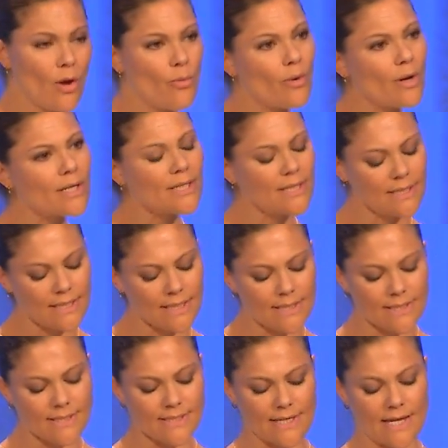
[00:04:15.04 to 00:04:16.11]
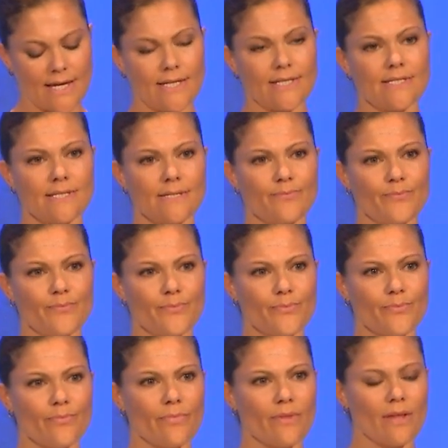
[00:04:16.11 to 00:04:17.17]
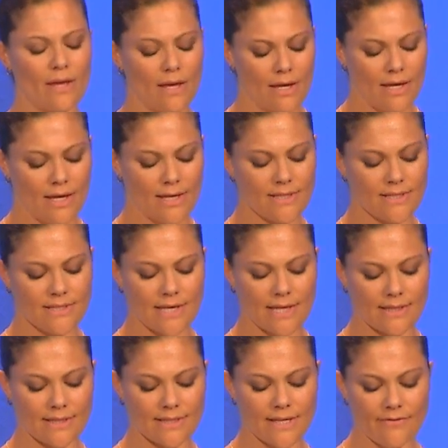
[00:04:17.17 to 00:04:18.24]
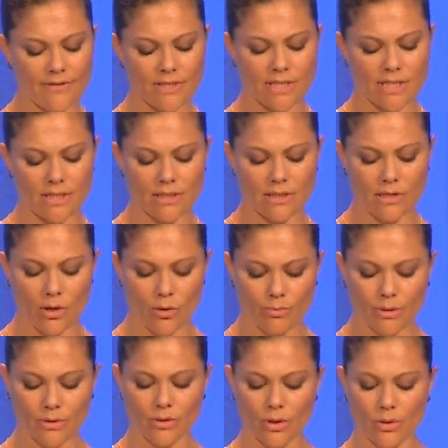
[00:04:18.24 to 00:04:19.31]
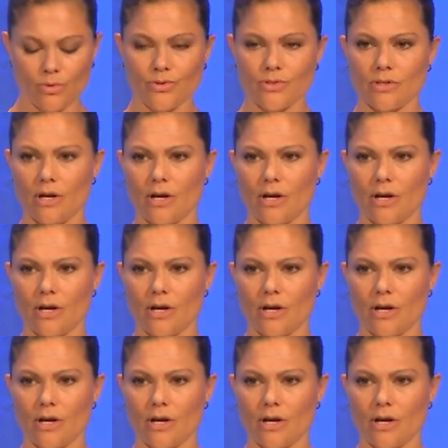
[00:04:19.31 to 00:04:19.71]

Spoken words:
One key insight is that the 17 global goals